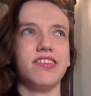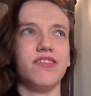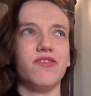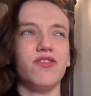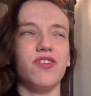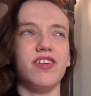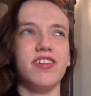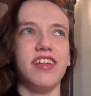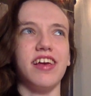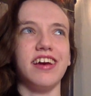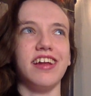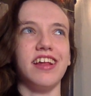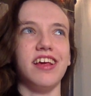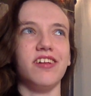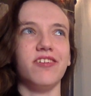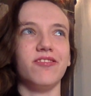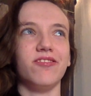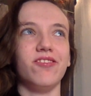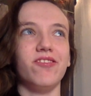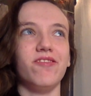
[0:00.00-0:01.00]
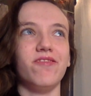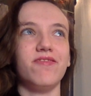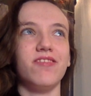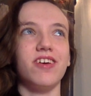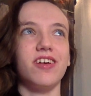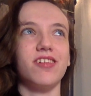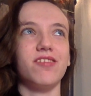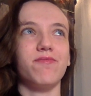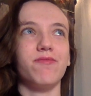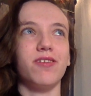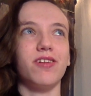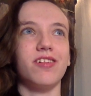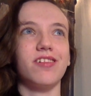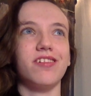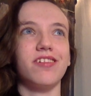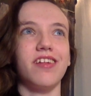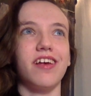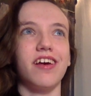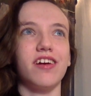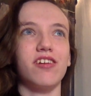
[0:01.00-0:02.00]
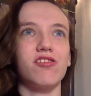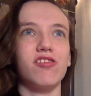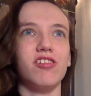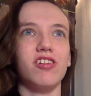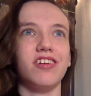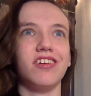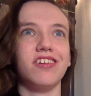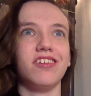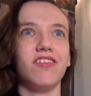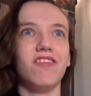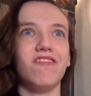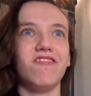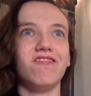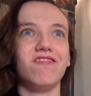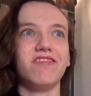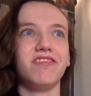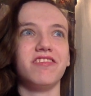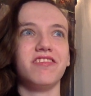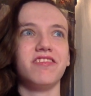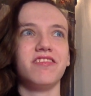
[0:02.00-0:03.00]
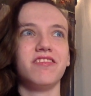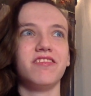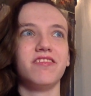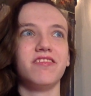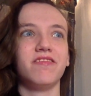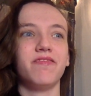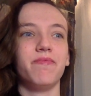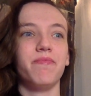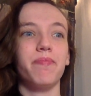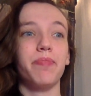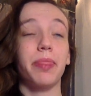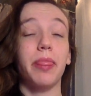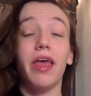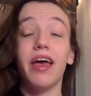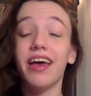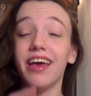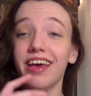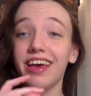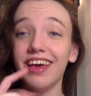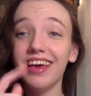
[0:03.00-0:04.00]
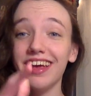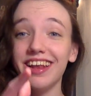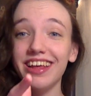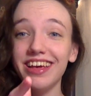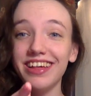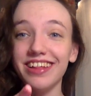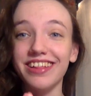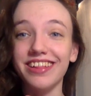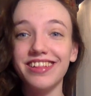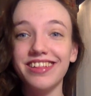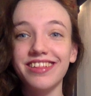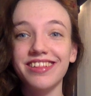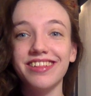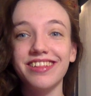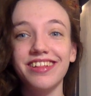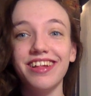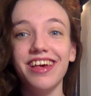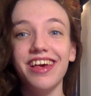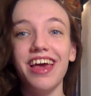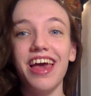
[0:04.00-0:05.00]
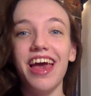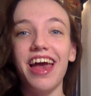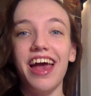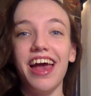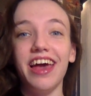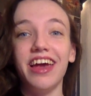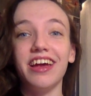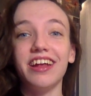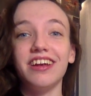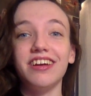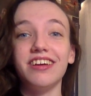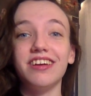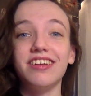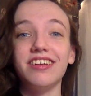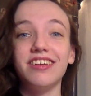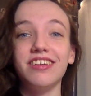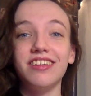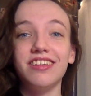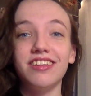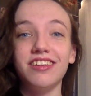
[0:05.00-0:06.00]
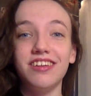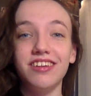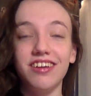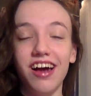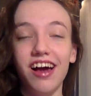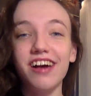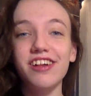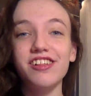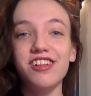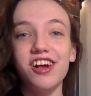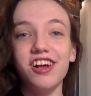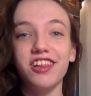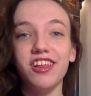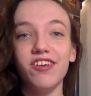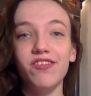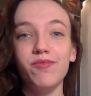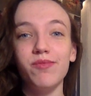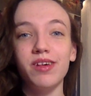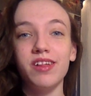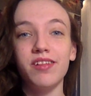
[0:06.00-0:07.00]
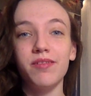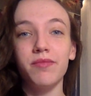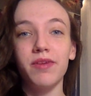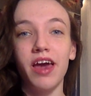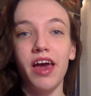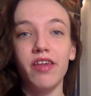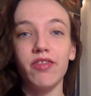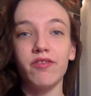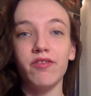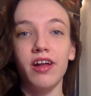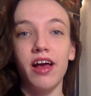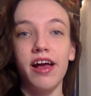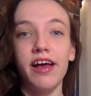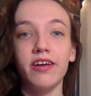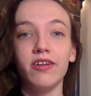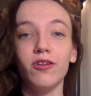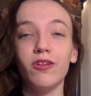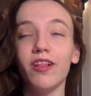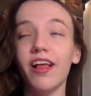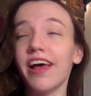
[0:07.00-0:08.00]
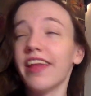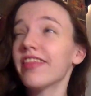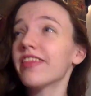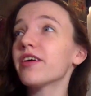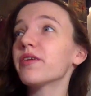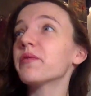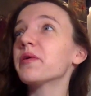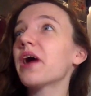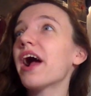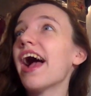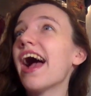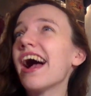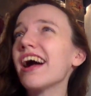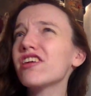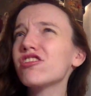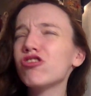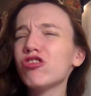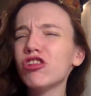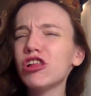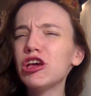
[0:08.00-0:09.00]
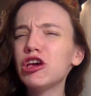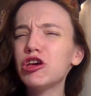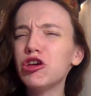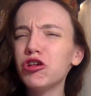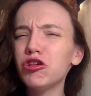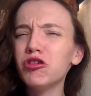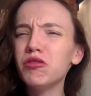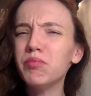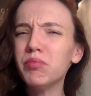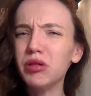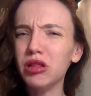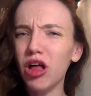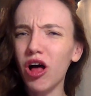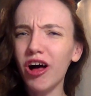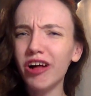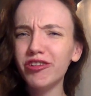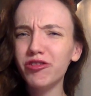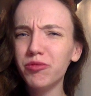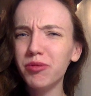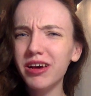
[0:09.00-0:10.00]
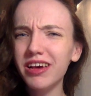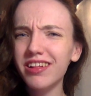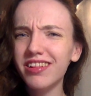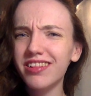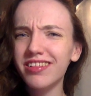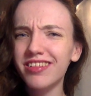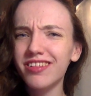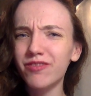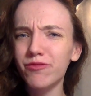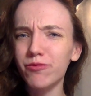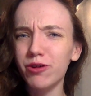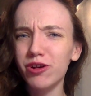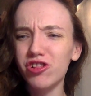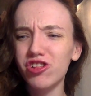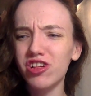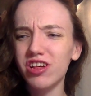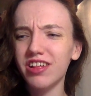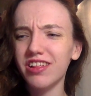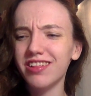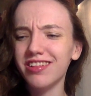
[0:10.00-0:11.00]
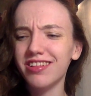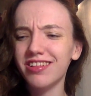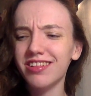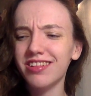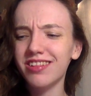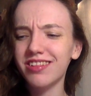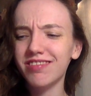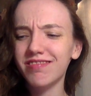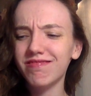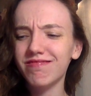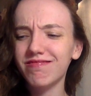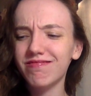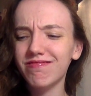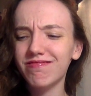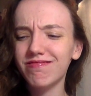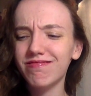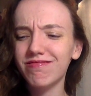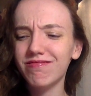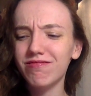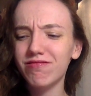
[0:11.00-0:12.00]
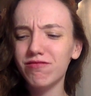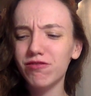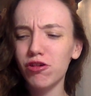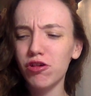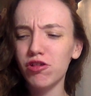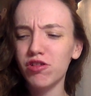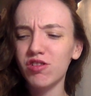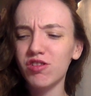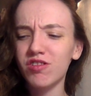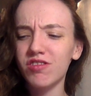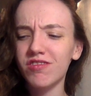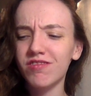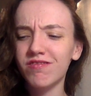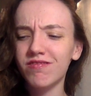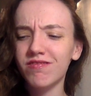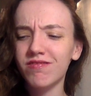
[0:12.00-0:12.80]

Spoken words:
For a second, I don't know if that's what it's actually called. It is. And gosh, I love me some Katherine Heigl, and there were actually good plot twists, which is just